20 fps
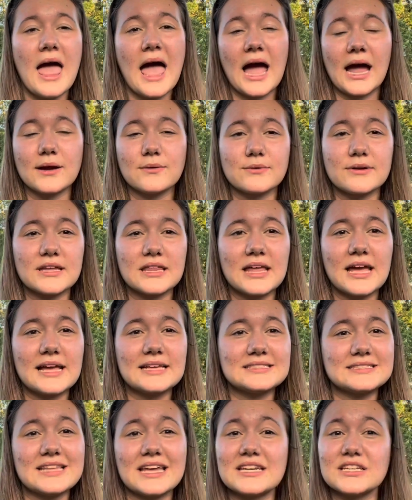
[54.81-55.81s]
I
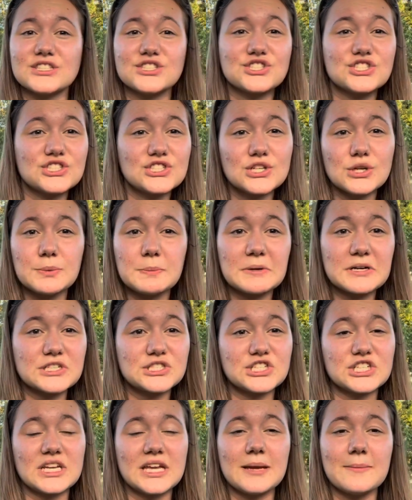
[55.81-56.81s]
realized that it's super
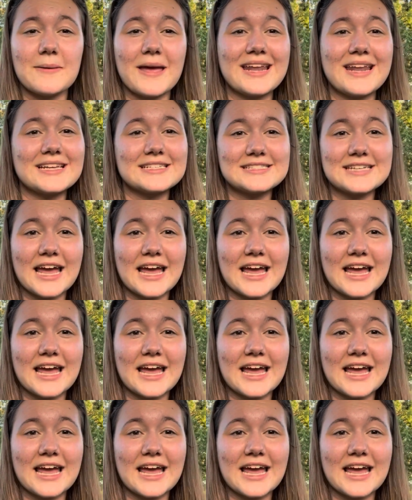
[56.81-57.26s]
cheap and it's